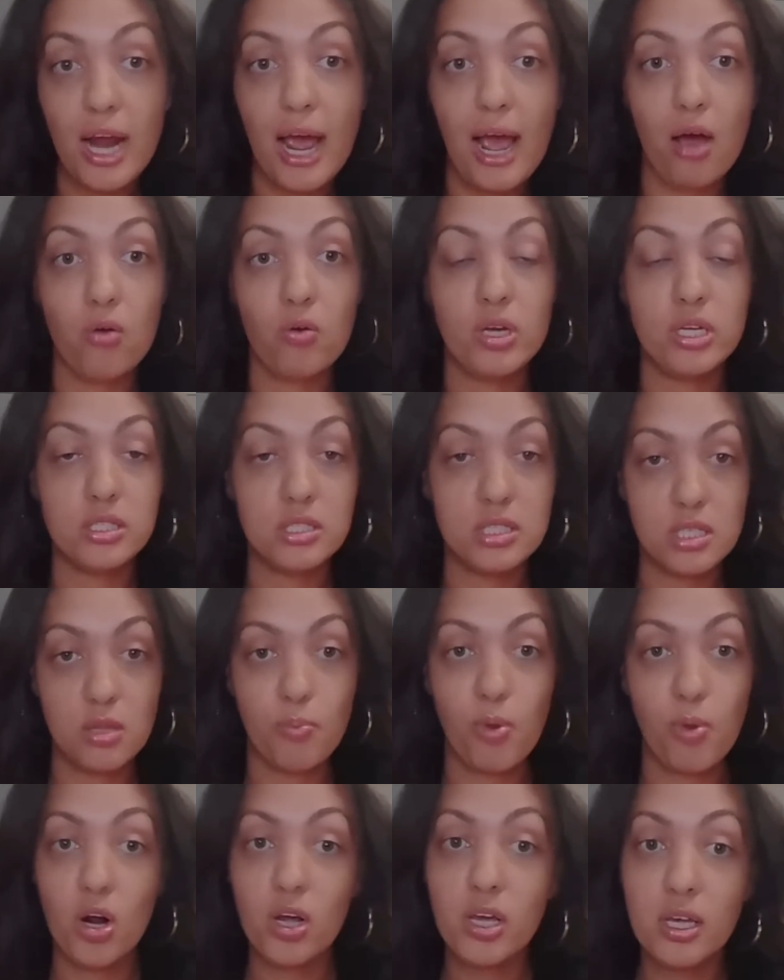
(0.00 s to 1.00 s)
out into the
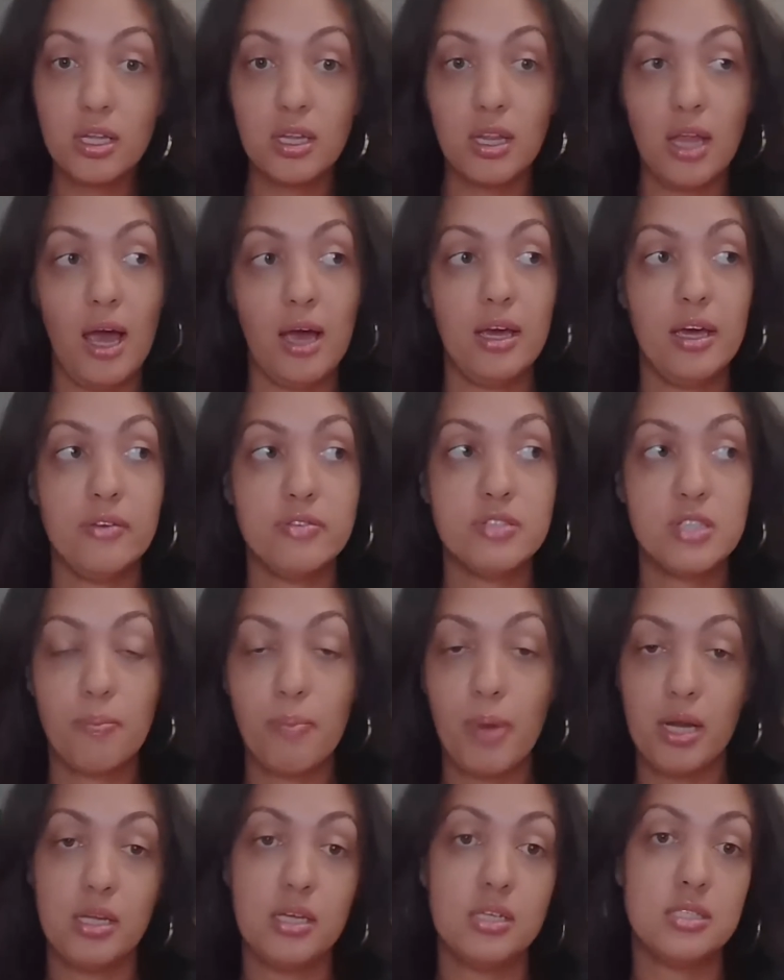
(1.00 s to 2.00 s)
parking lot if
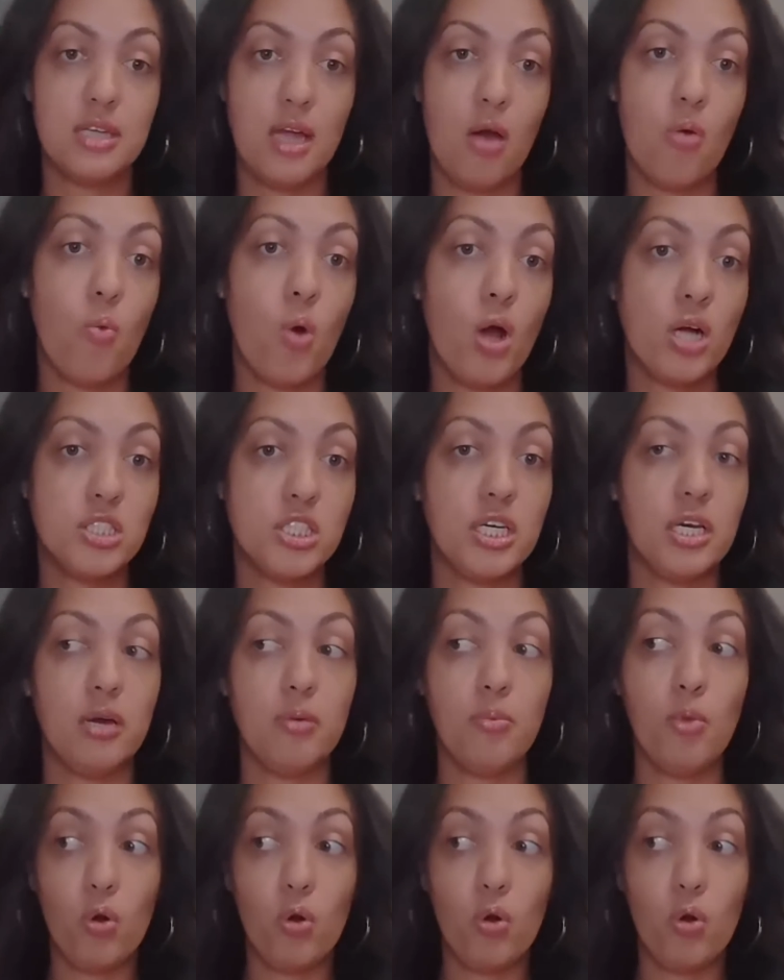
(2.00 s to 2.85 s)
somebody is not watching him,